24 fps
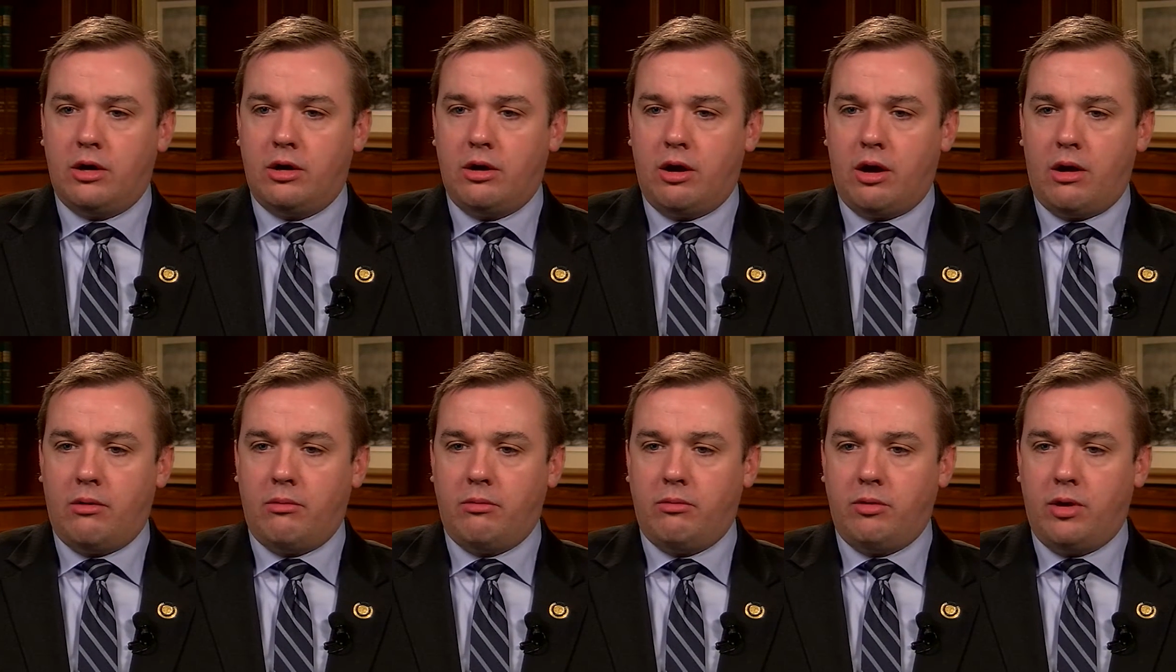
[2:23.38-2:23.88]

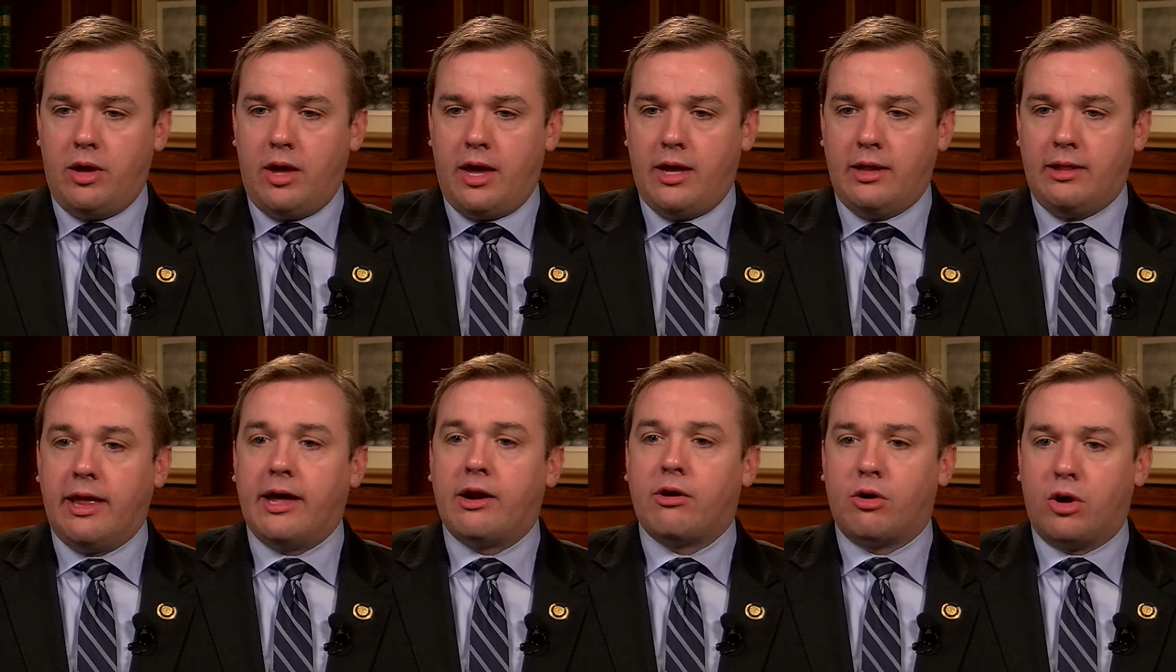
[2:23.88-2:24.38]
a
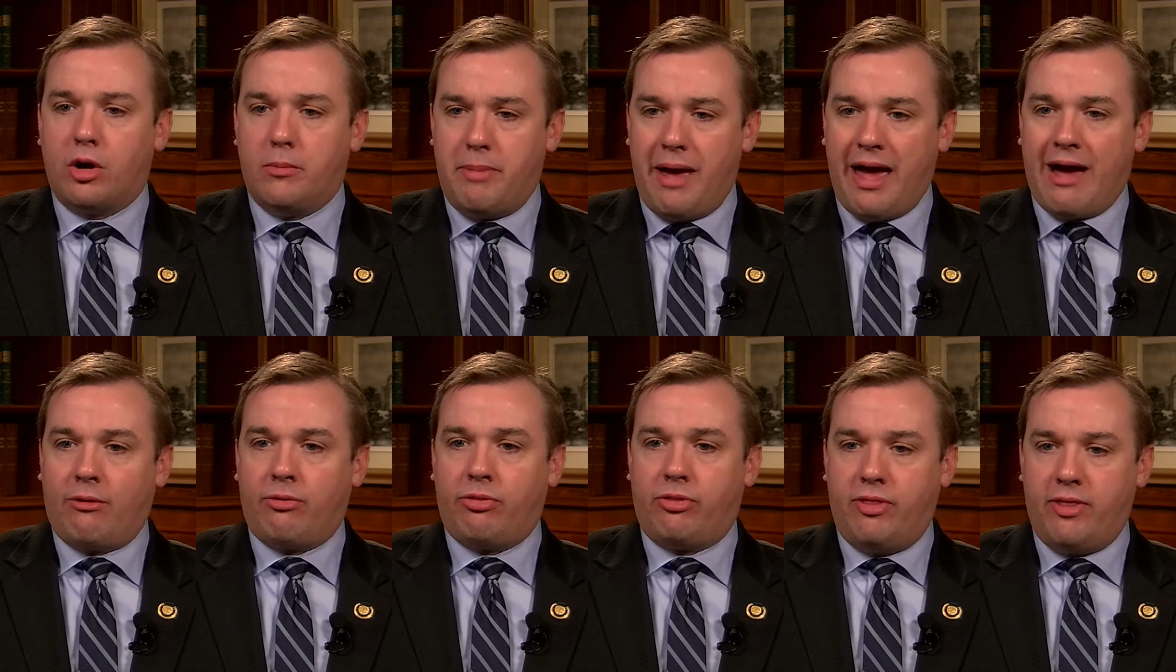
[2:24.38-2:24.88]
letter
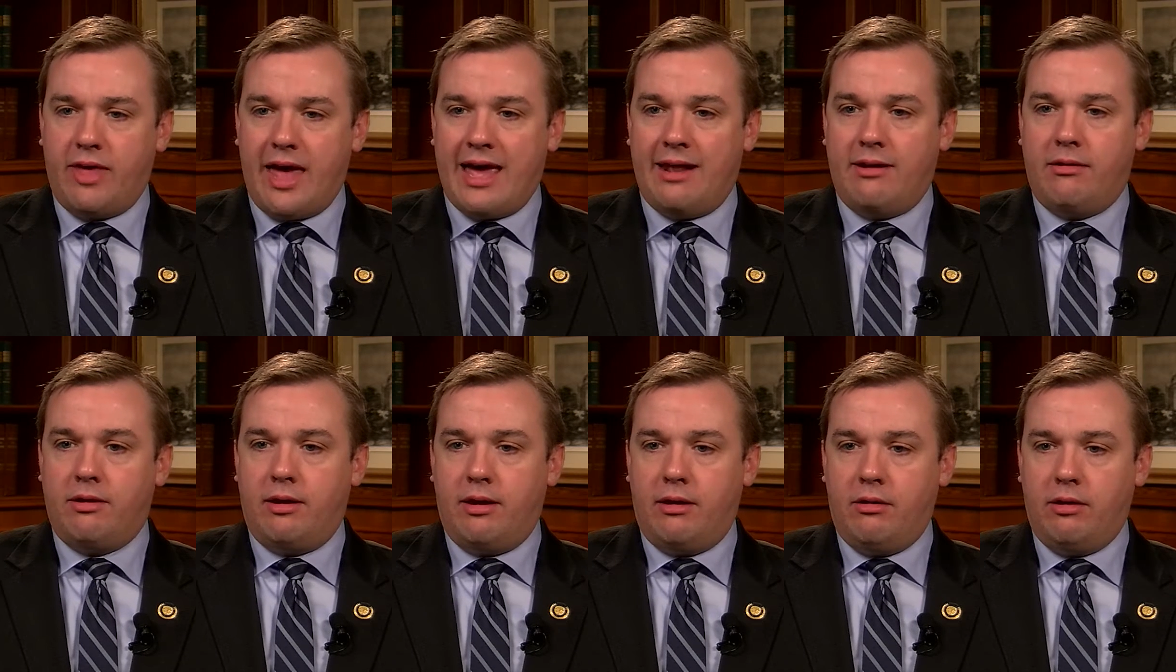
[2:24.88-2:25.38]
about
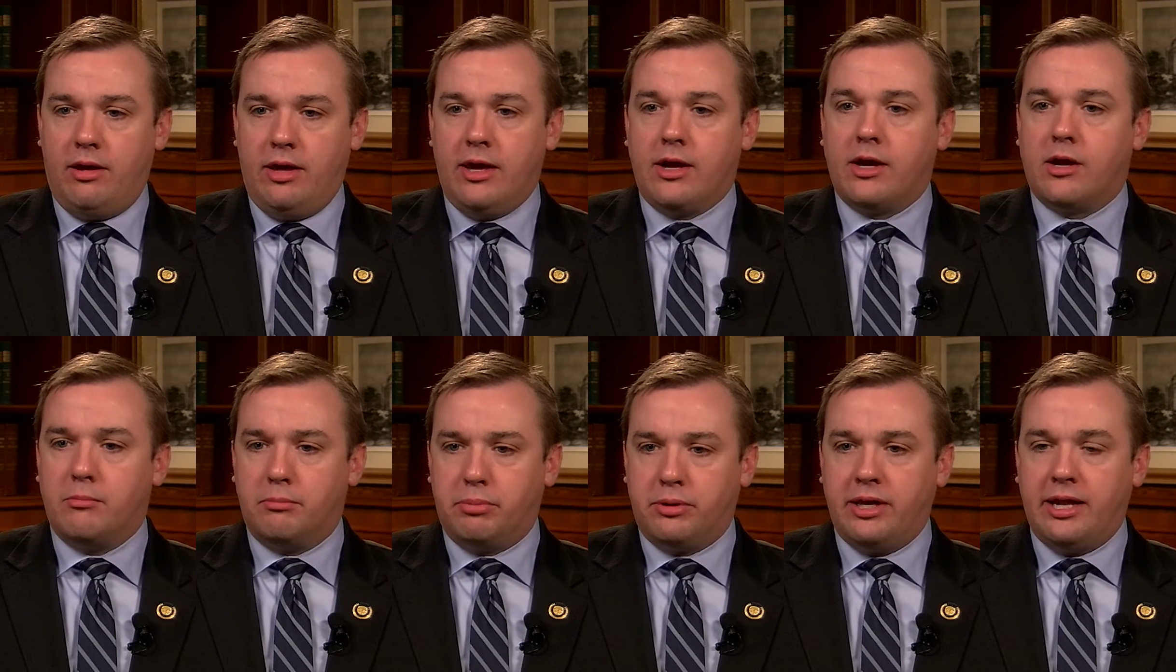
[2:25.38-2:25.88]
that
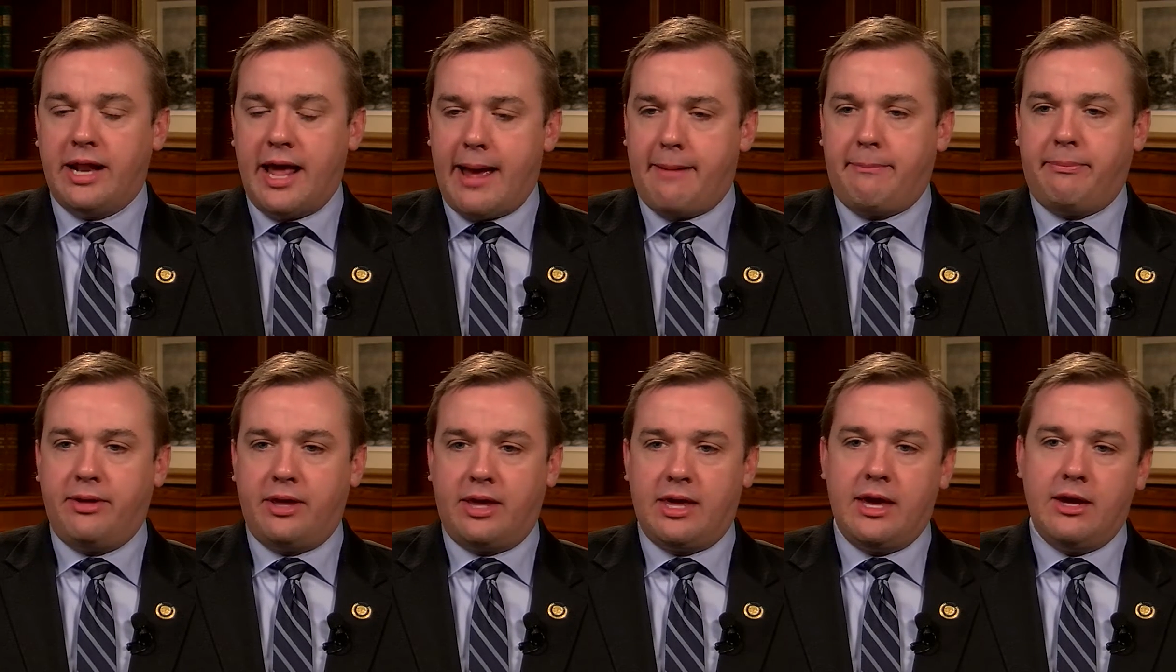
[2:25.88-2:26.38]
incomplete
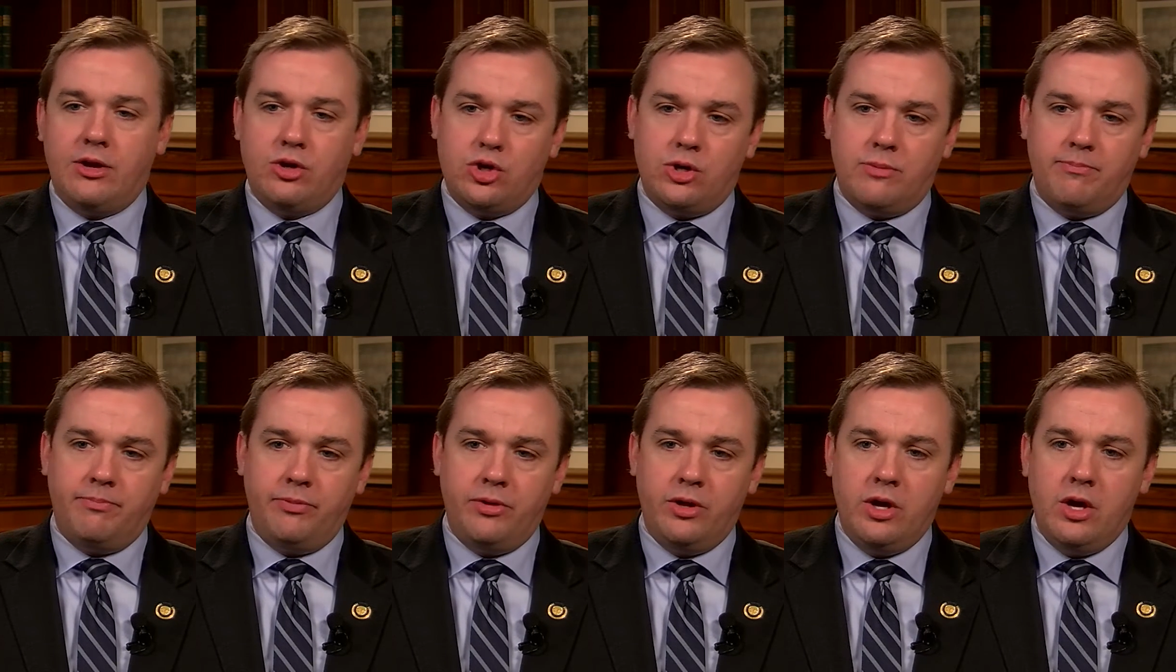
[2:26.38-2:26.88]
application.